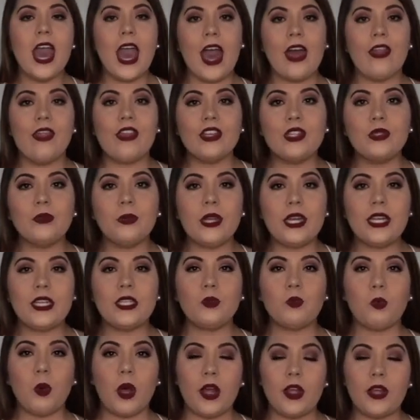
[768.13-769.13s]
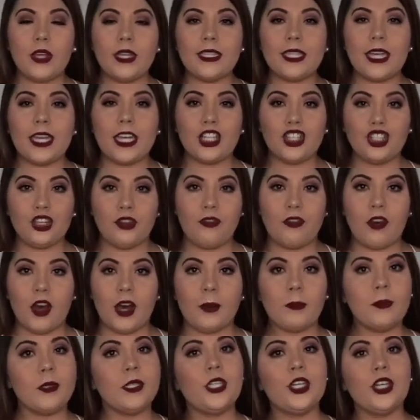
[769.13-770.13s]
And this one as well is like a
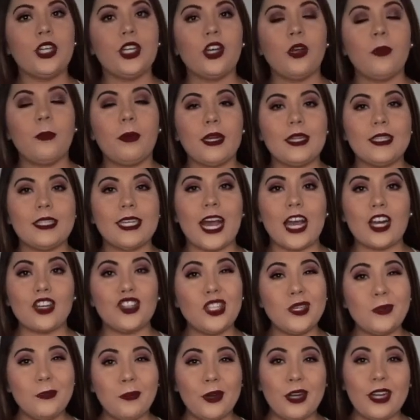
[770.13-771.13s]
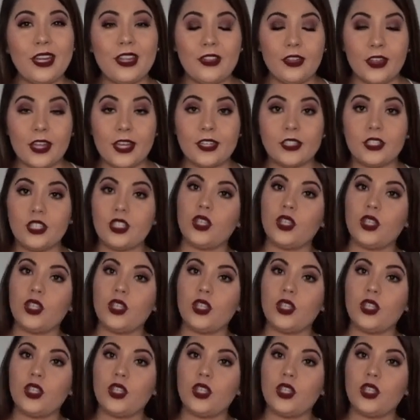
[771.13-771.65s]
chiffon material, but it's actually pretty thin.